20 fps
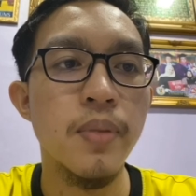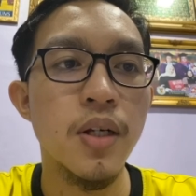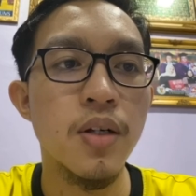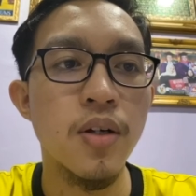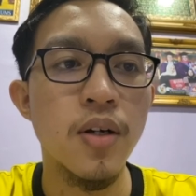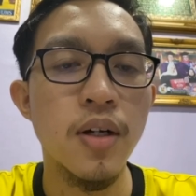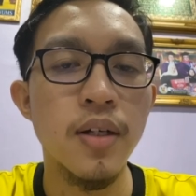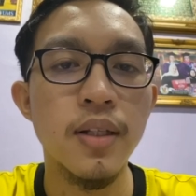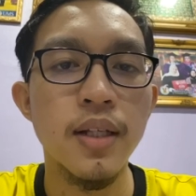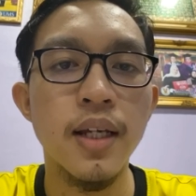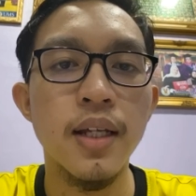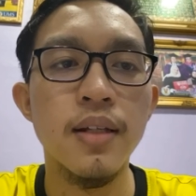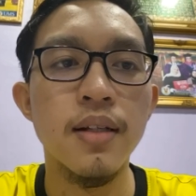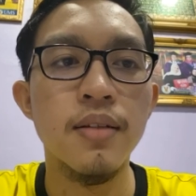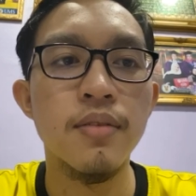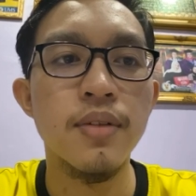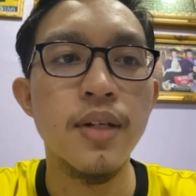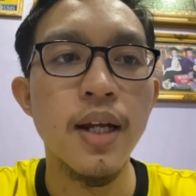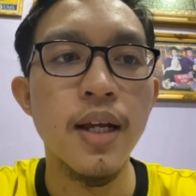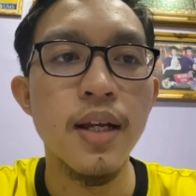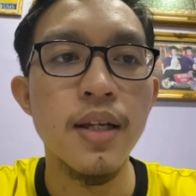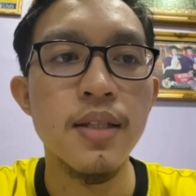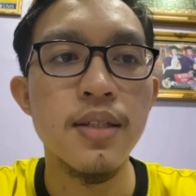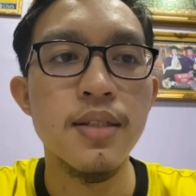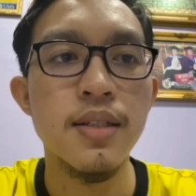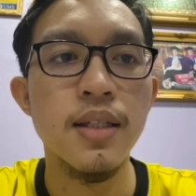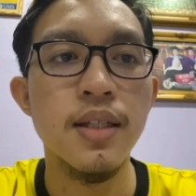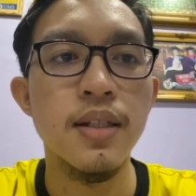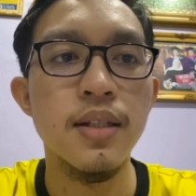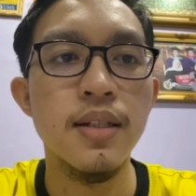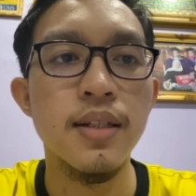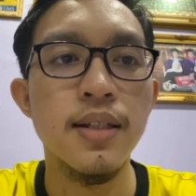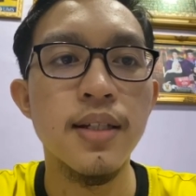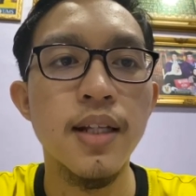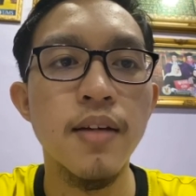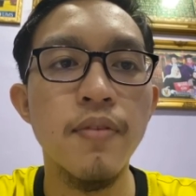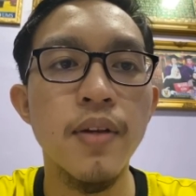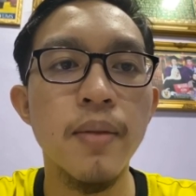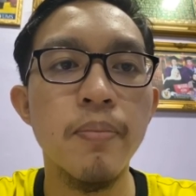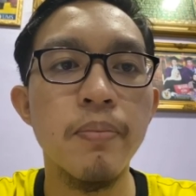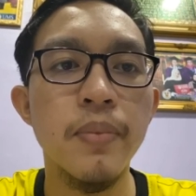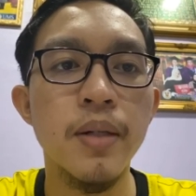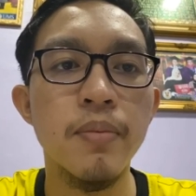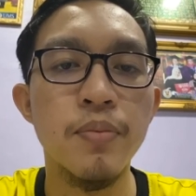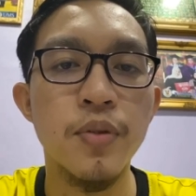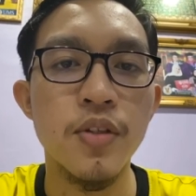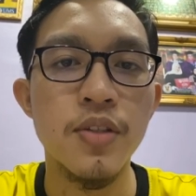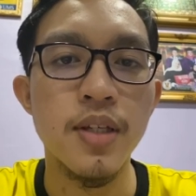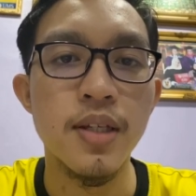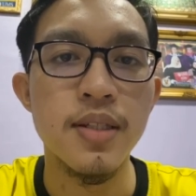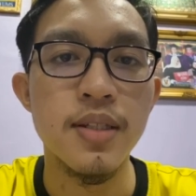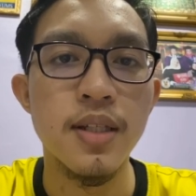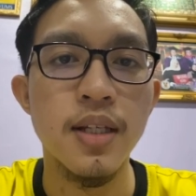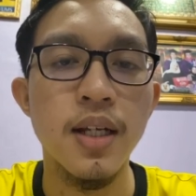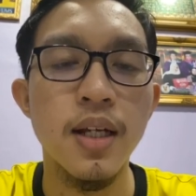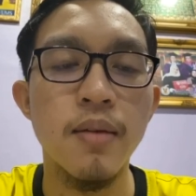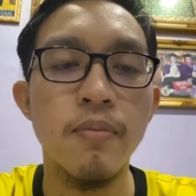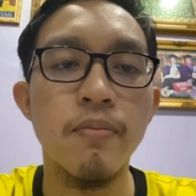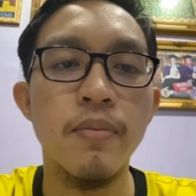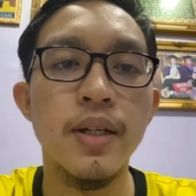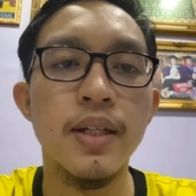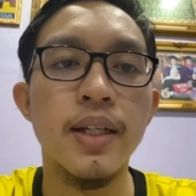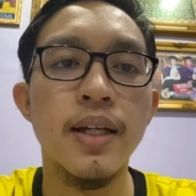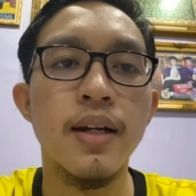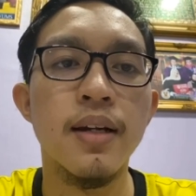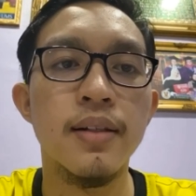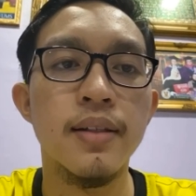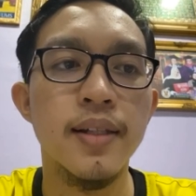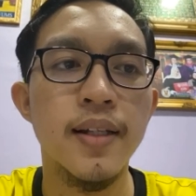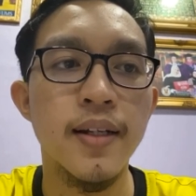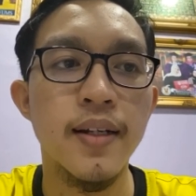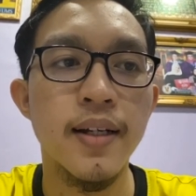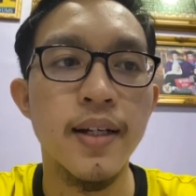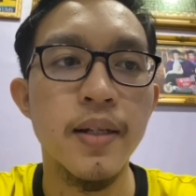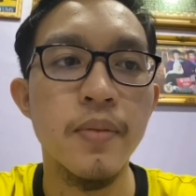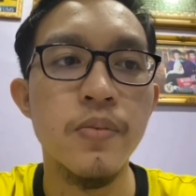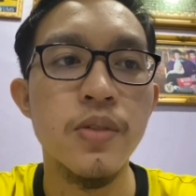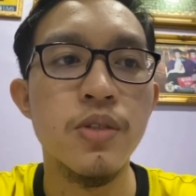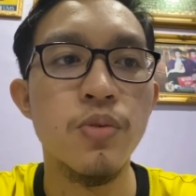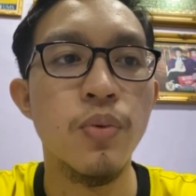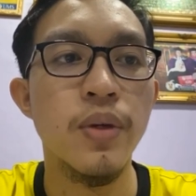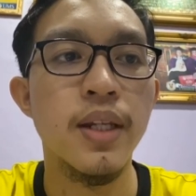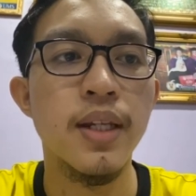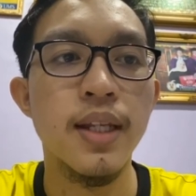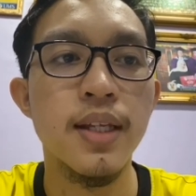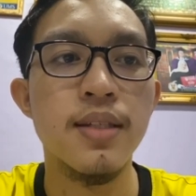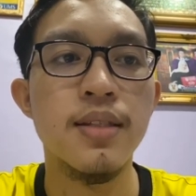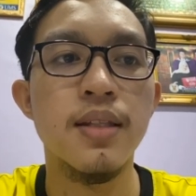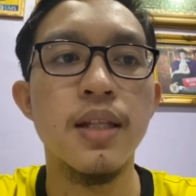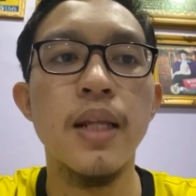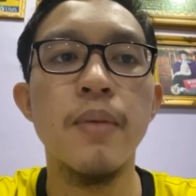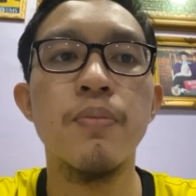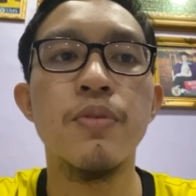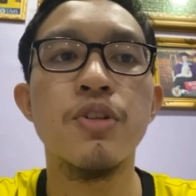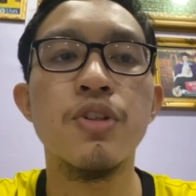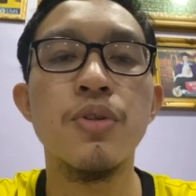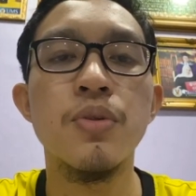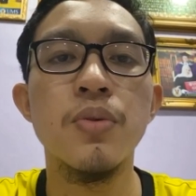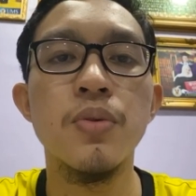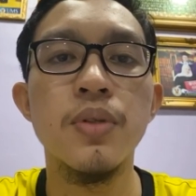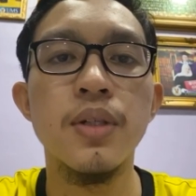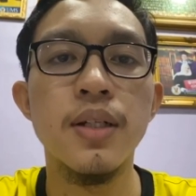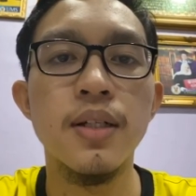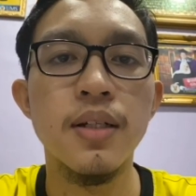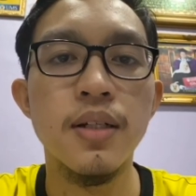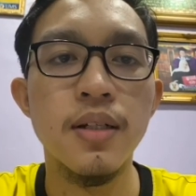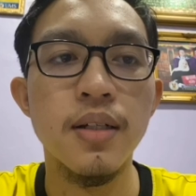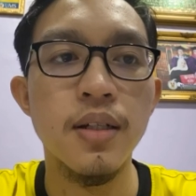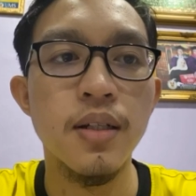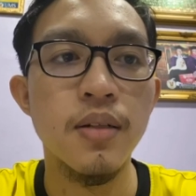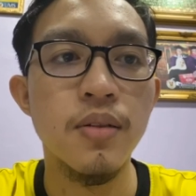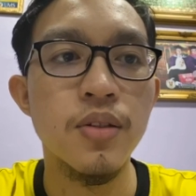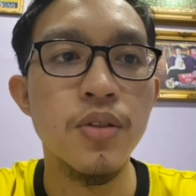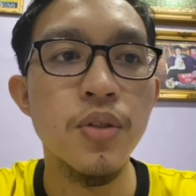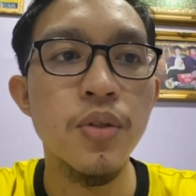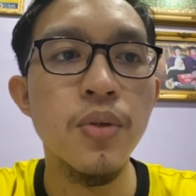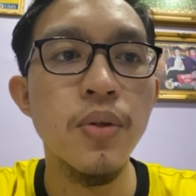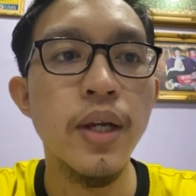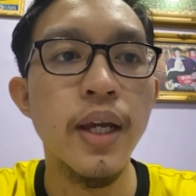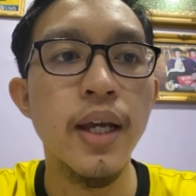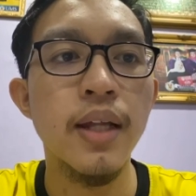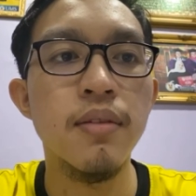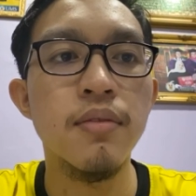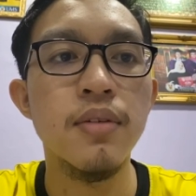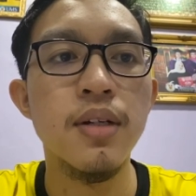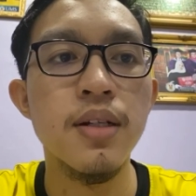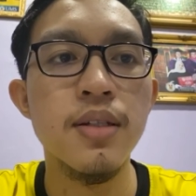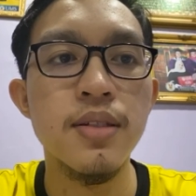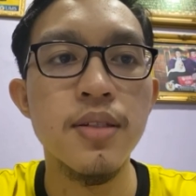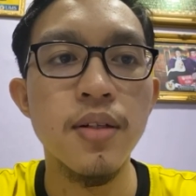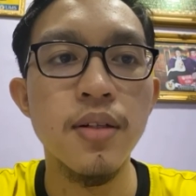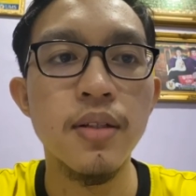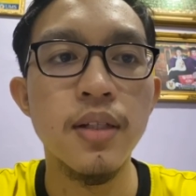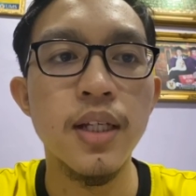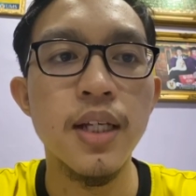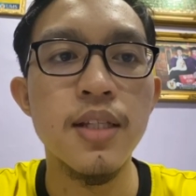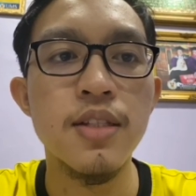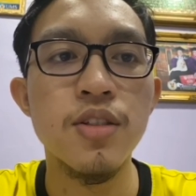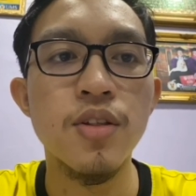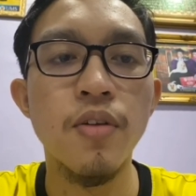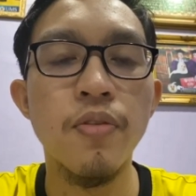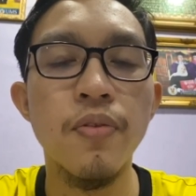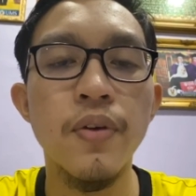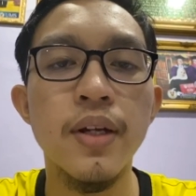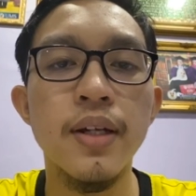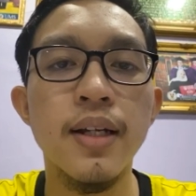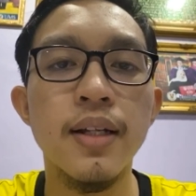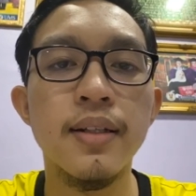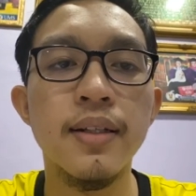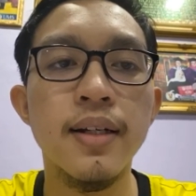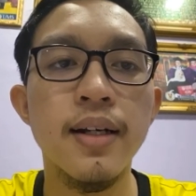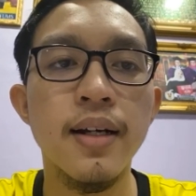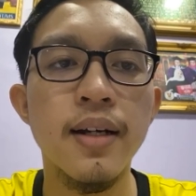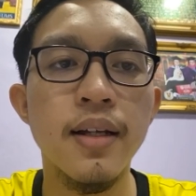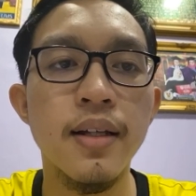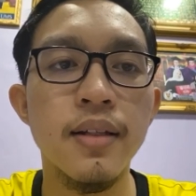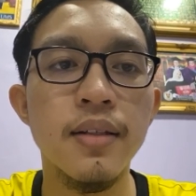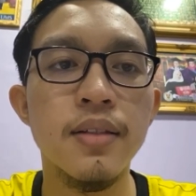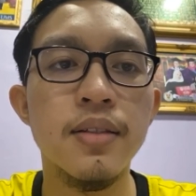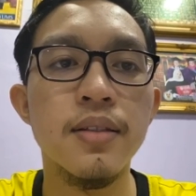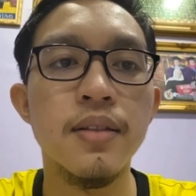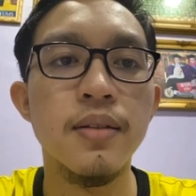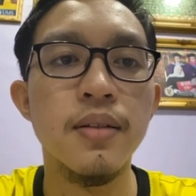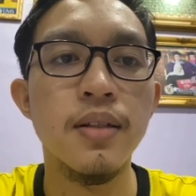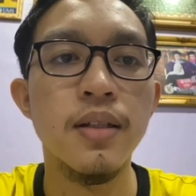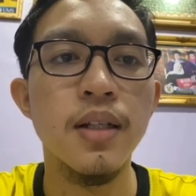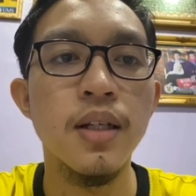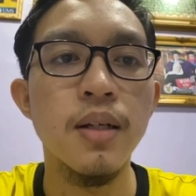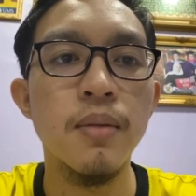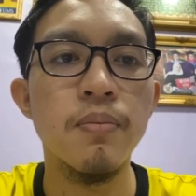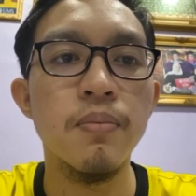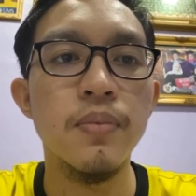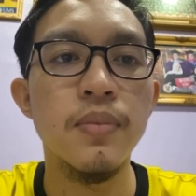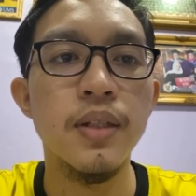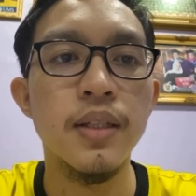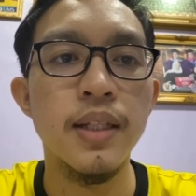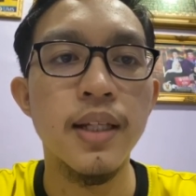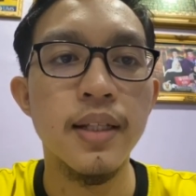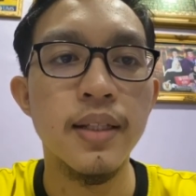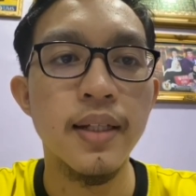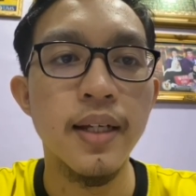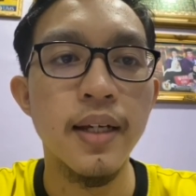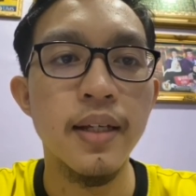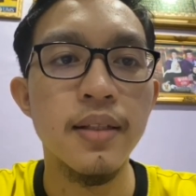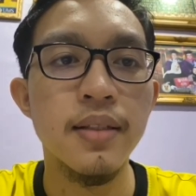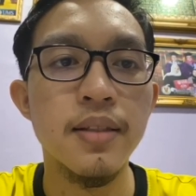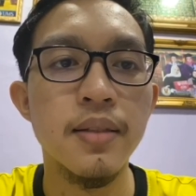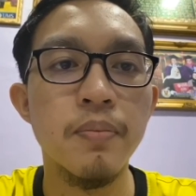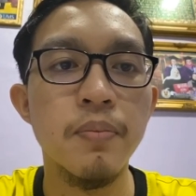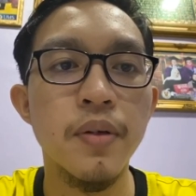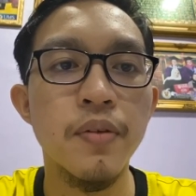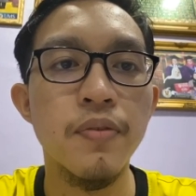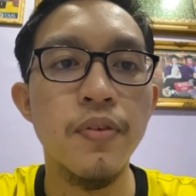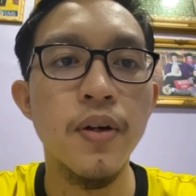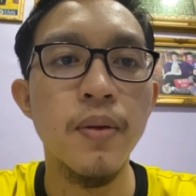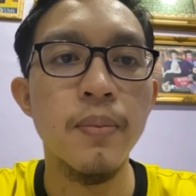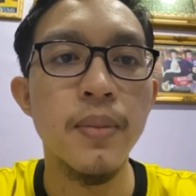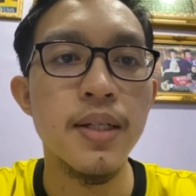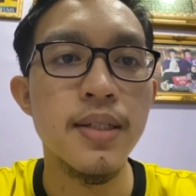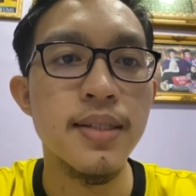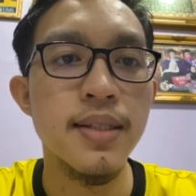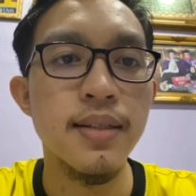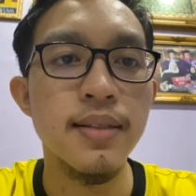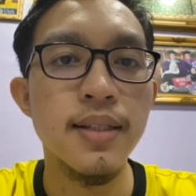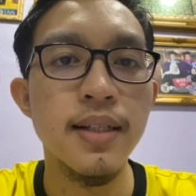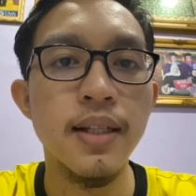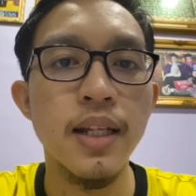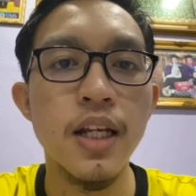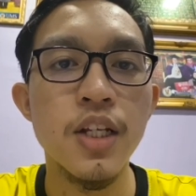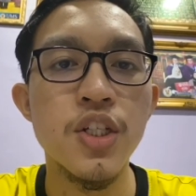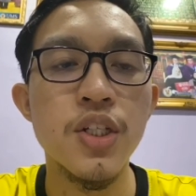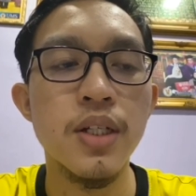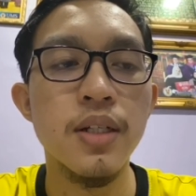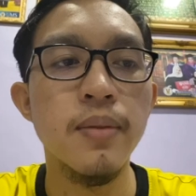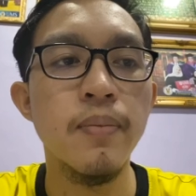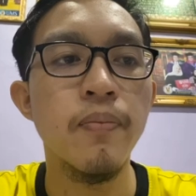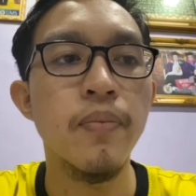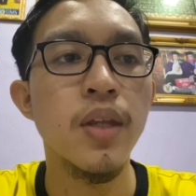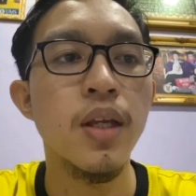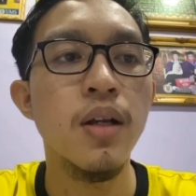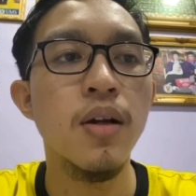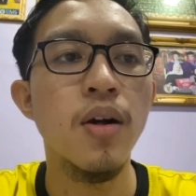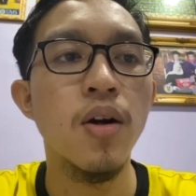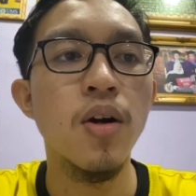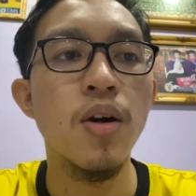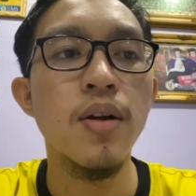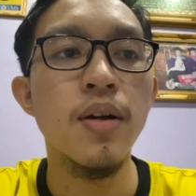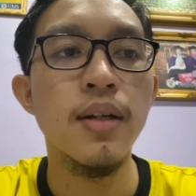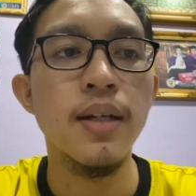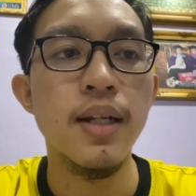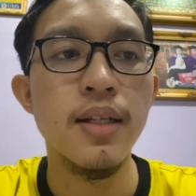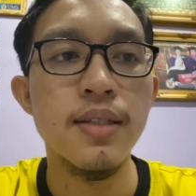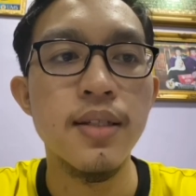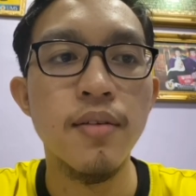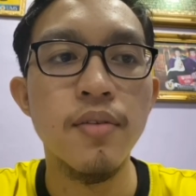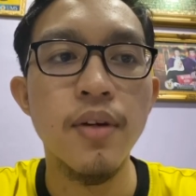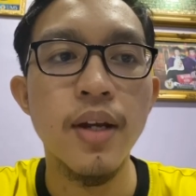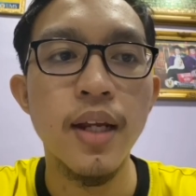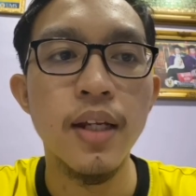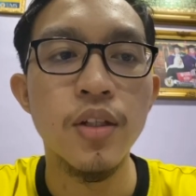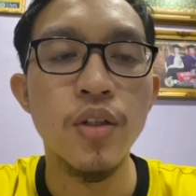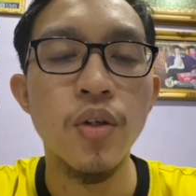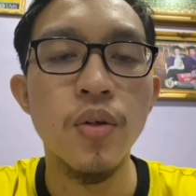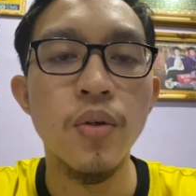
caught and addressed in the development process, but there are times when they slip through and result in software that can't perform a certain action or doesn't react